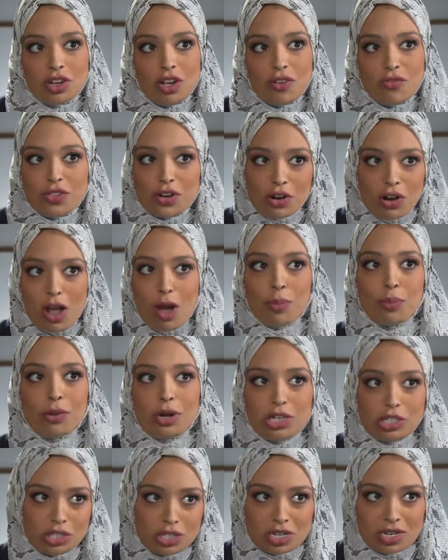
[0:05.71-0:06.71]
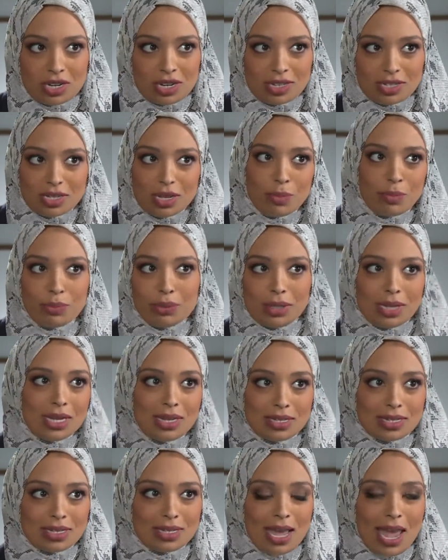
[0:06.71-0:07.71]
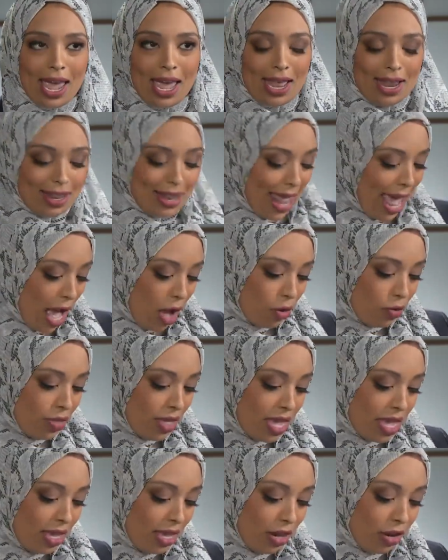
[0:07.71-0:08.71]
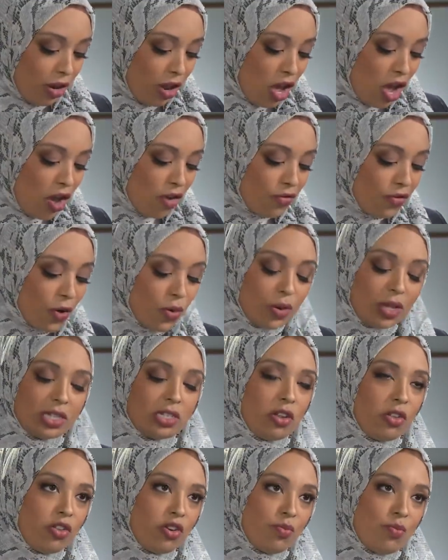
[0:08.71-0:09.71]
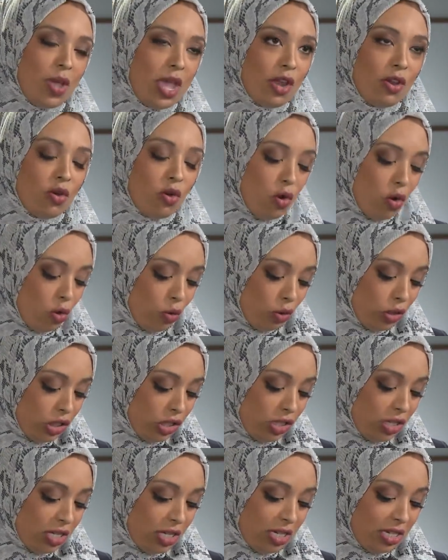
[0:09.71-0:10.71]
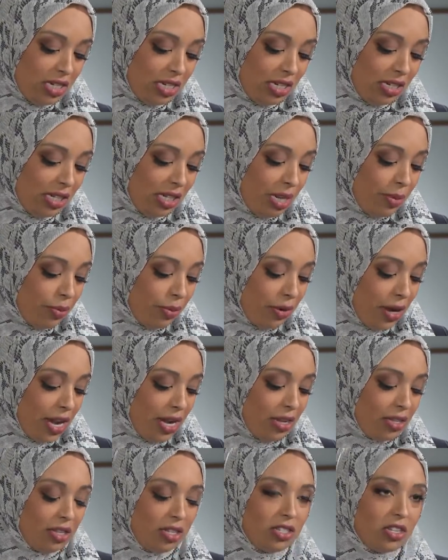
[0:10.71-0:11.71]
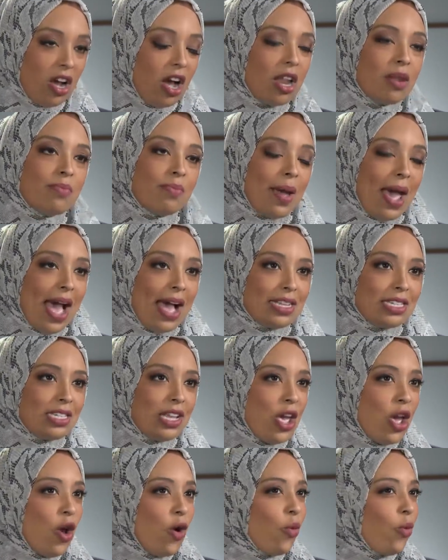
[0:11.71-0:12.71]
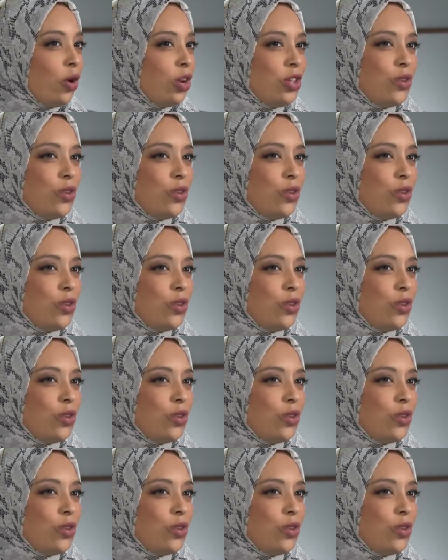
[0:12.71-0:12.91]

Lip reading: of their operation is complete, and now they can focus on their main goal, which is to liberate the Donbas. What do